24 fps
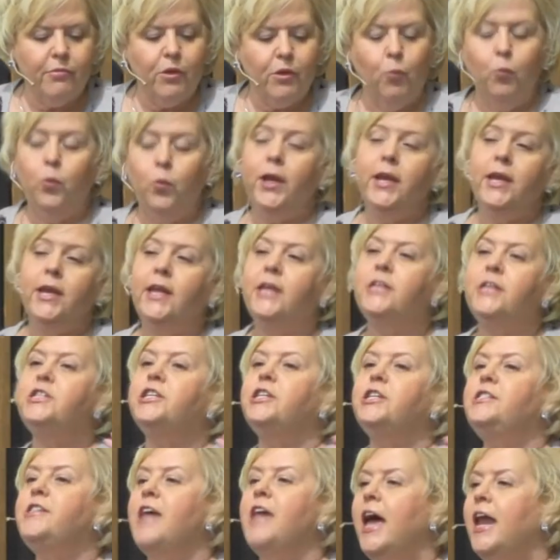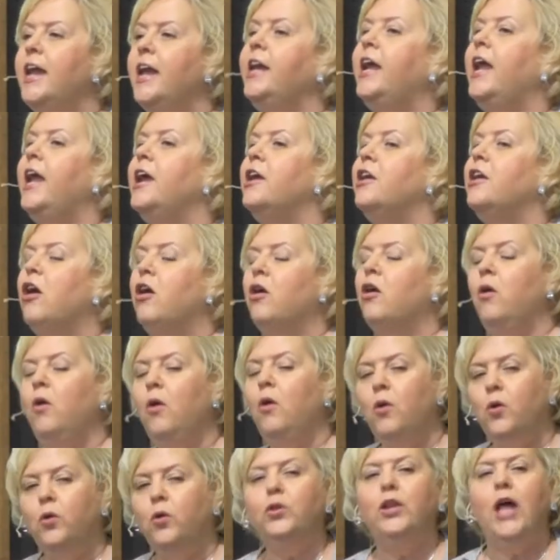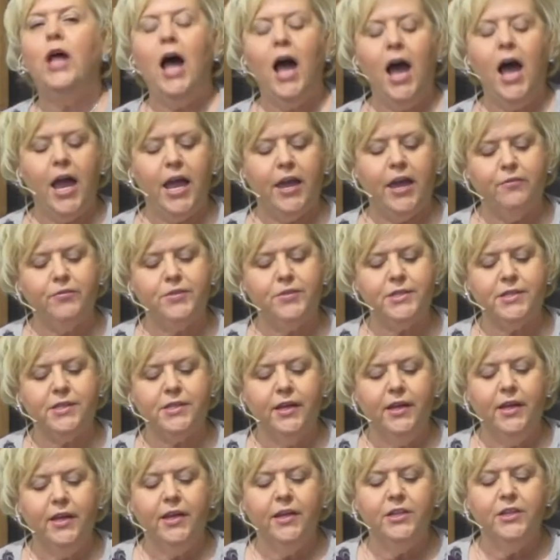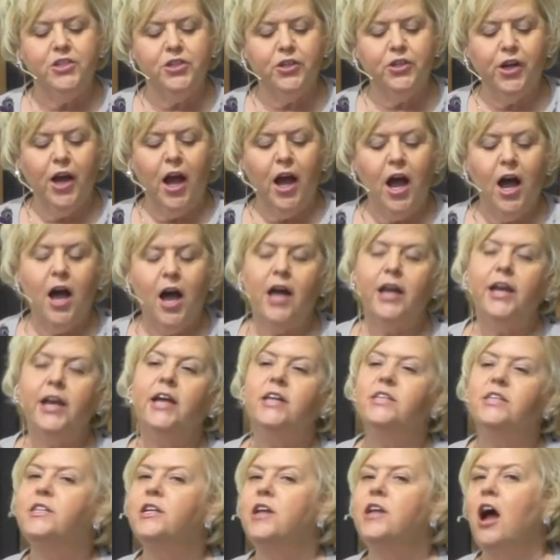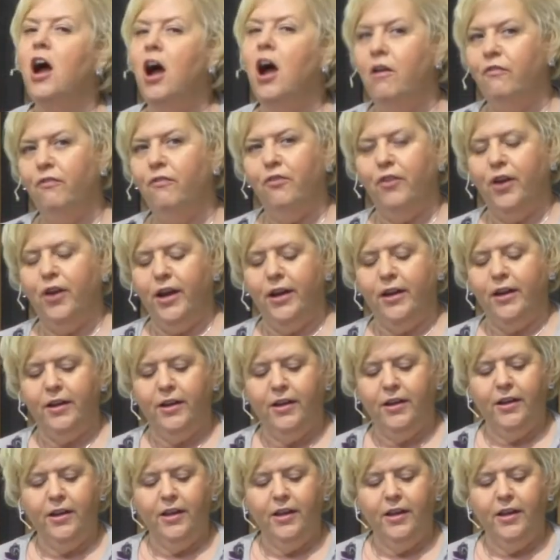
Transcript: we need to dedicate our whole lives to God as an offering,